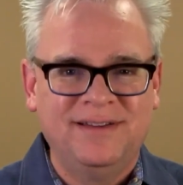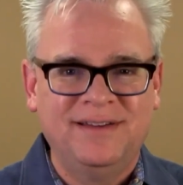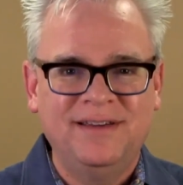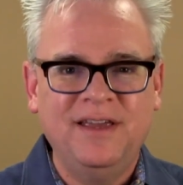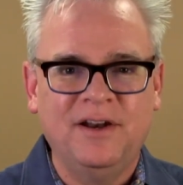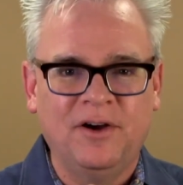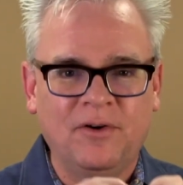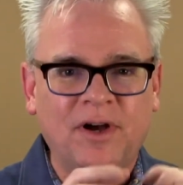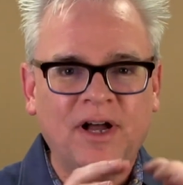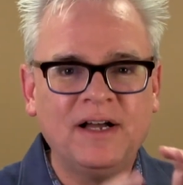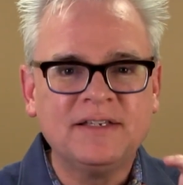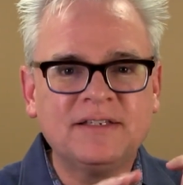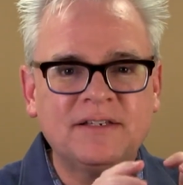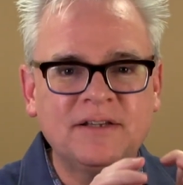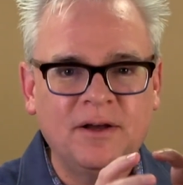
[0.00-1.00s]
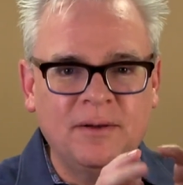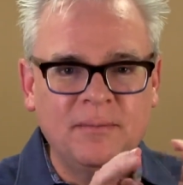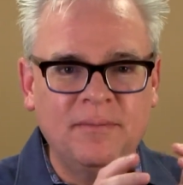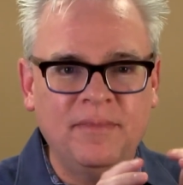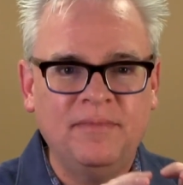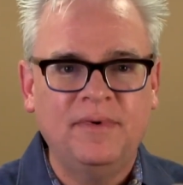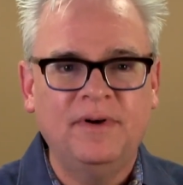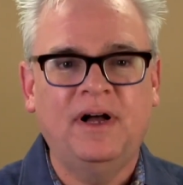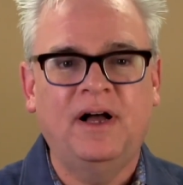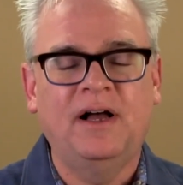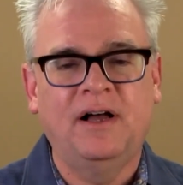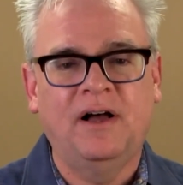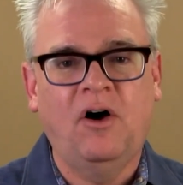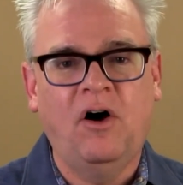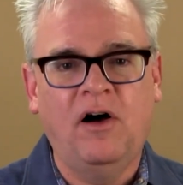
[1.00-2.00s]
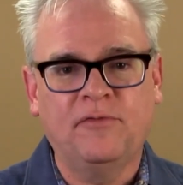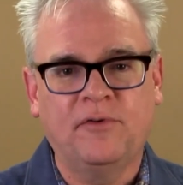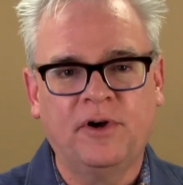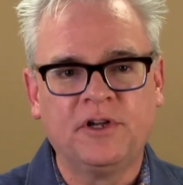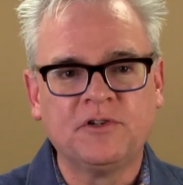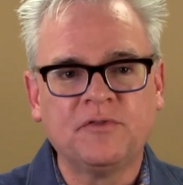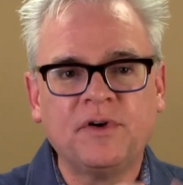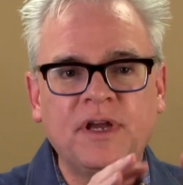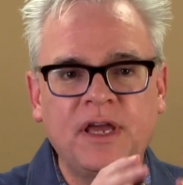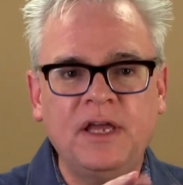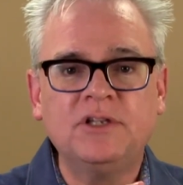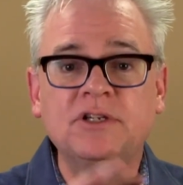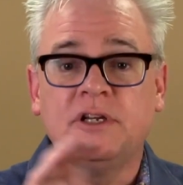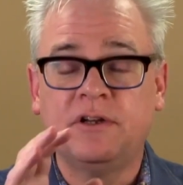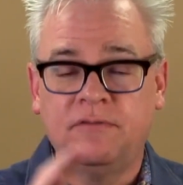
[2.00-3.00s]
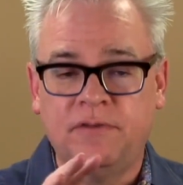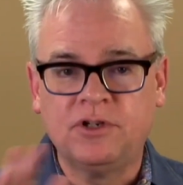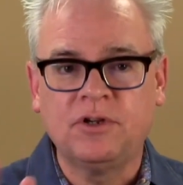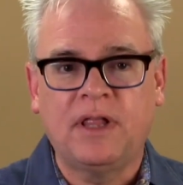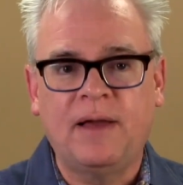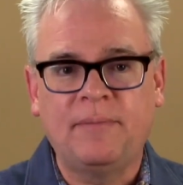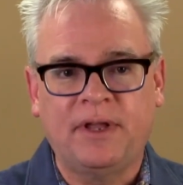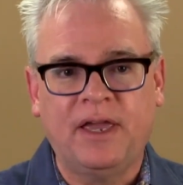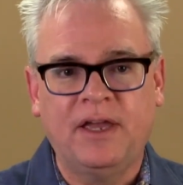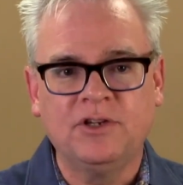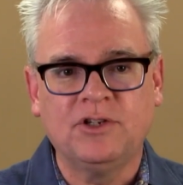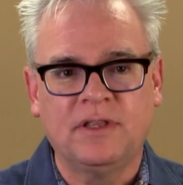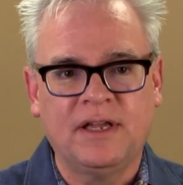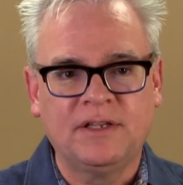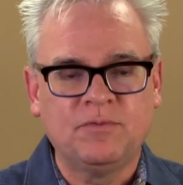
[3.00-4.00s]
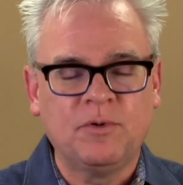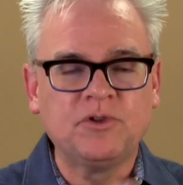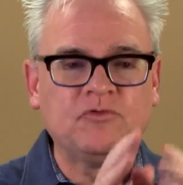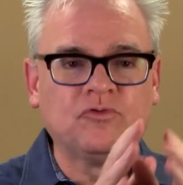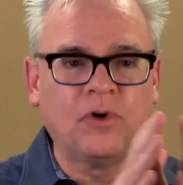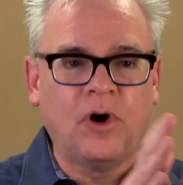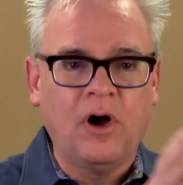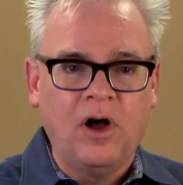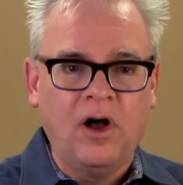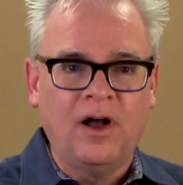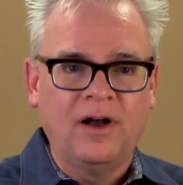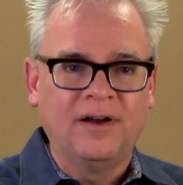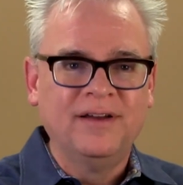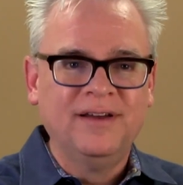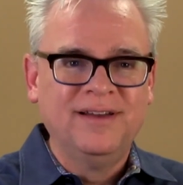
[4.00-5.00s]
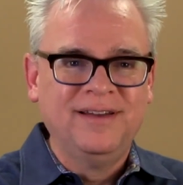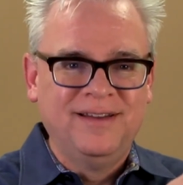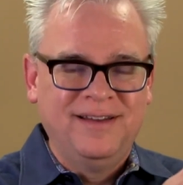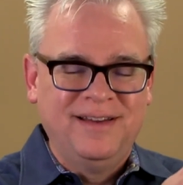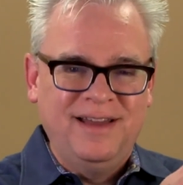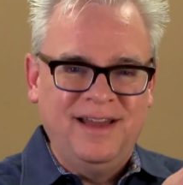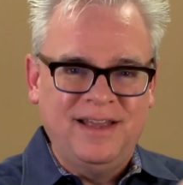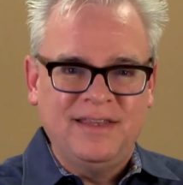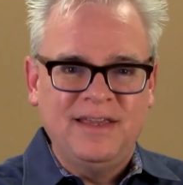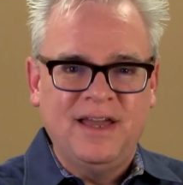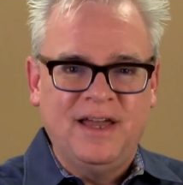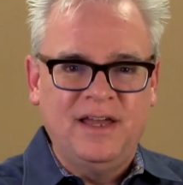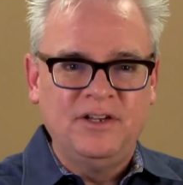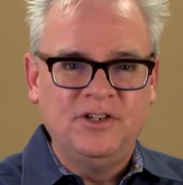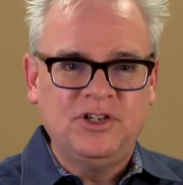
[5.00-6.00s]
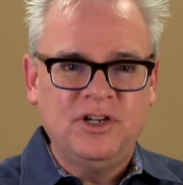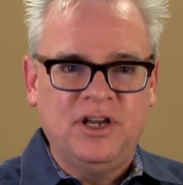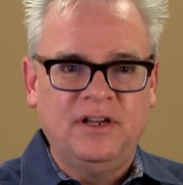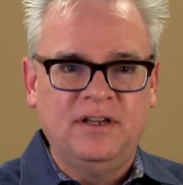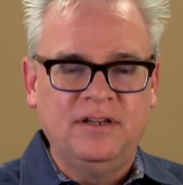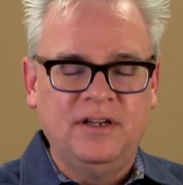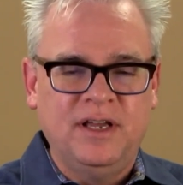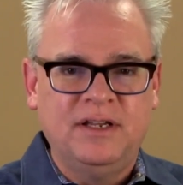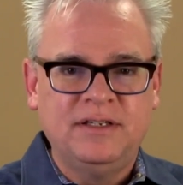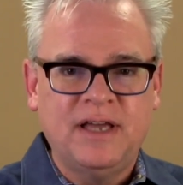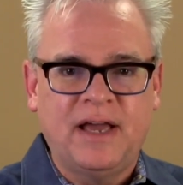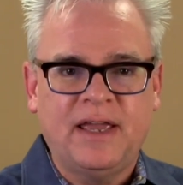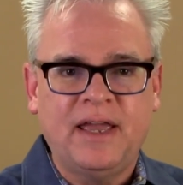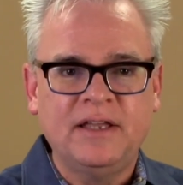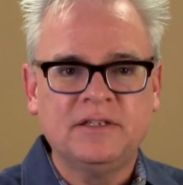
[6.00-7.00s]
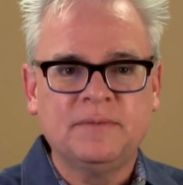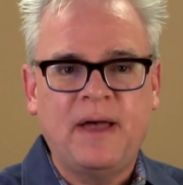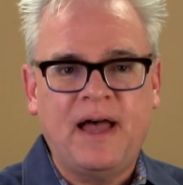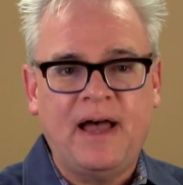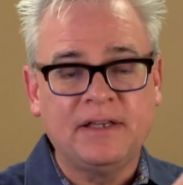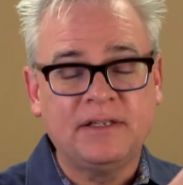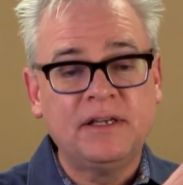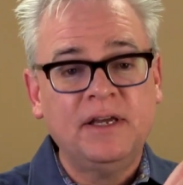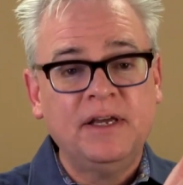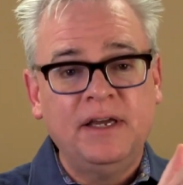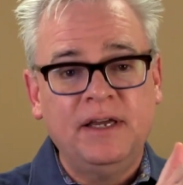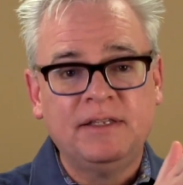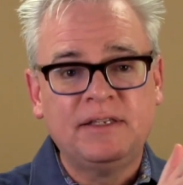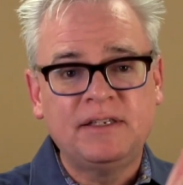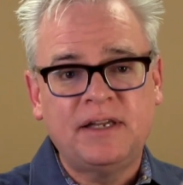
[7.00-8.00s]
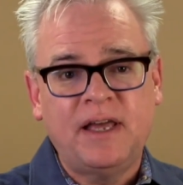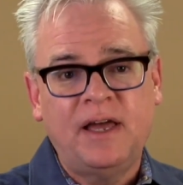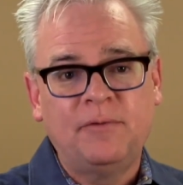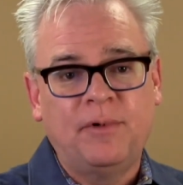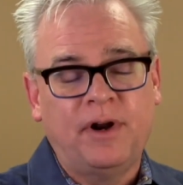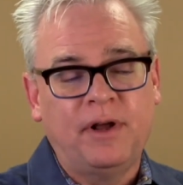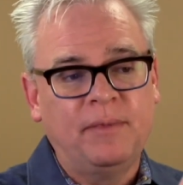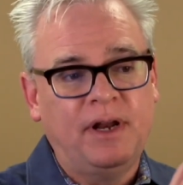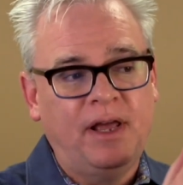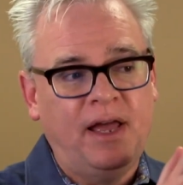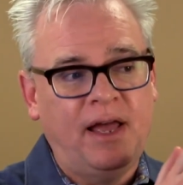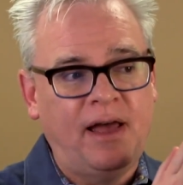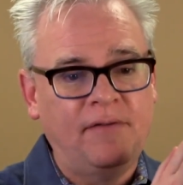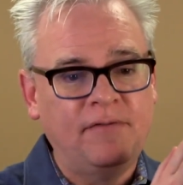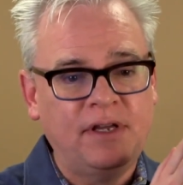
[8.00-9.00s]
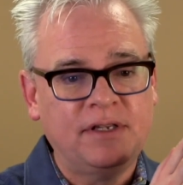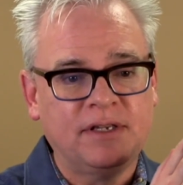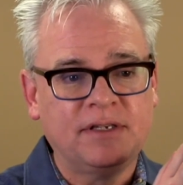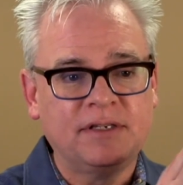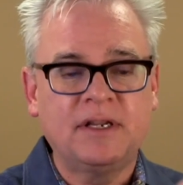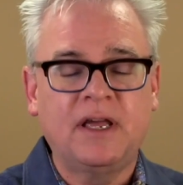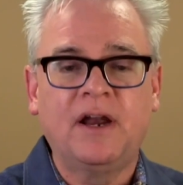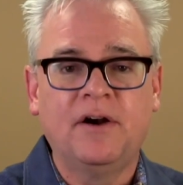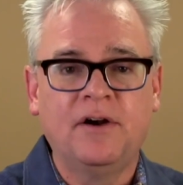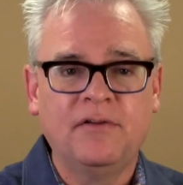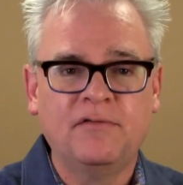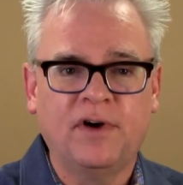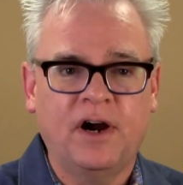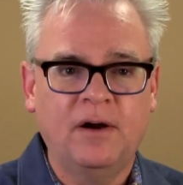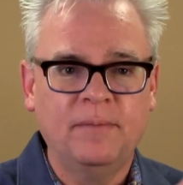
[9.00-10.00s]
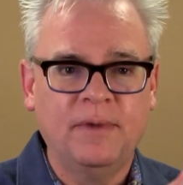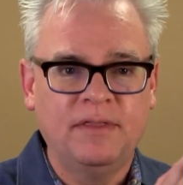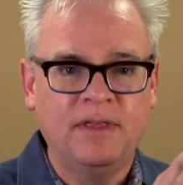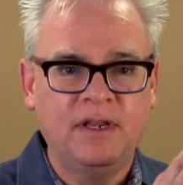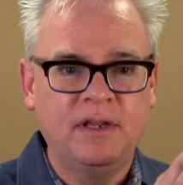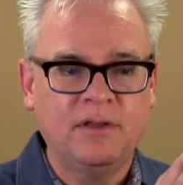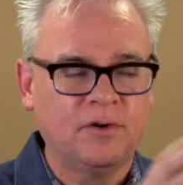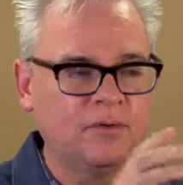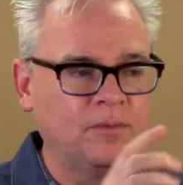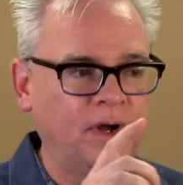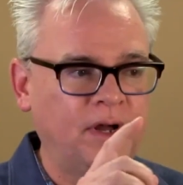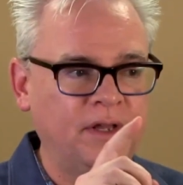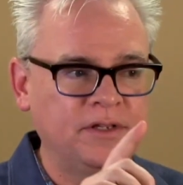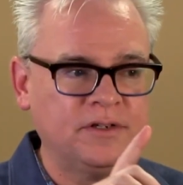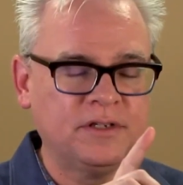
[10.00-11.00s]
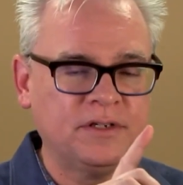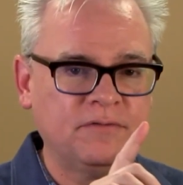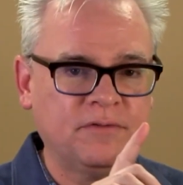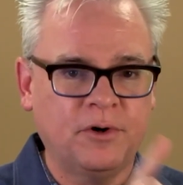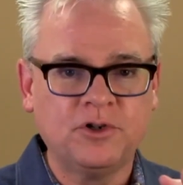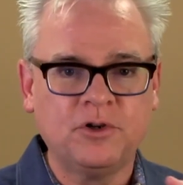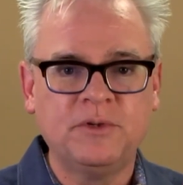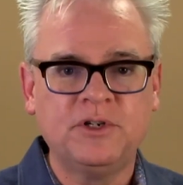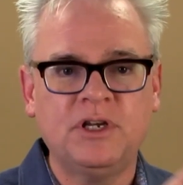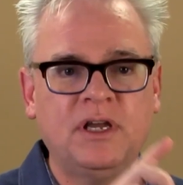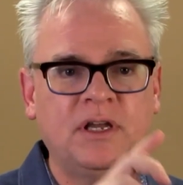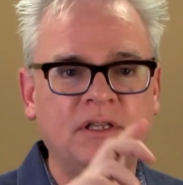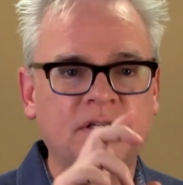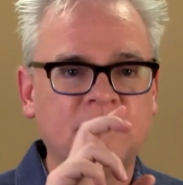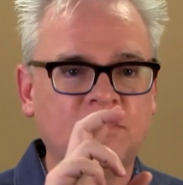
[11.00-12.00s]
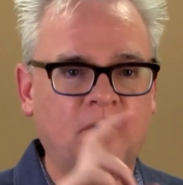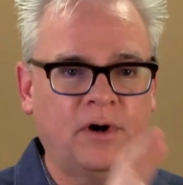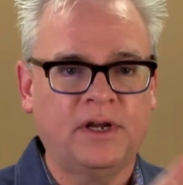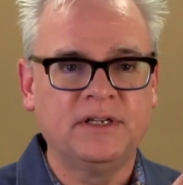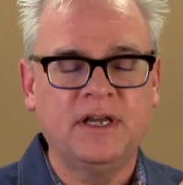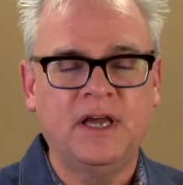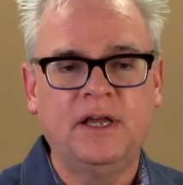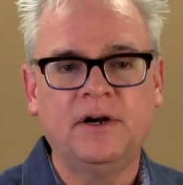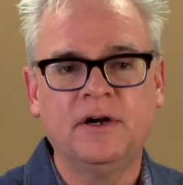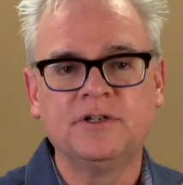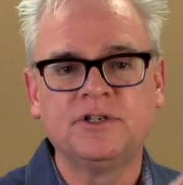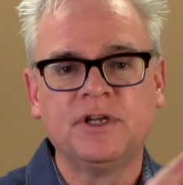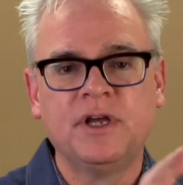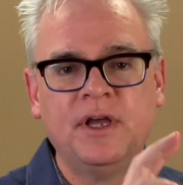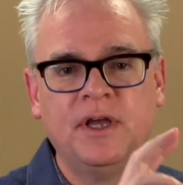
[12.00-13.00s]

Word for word: you know, custom uh, offerings for each individual application. That's what's wrong at the edge in in decades past. Instead, what I'm going to have is a standard environment that either runs virtual machines or containers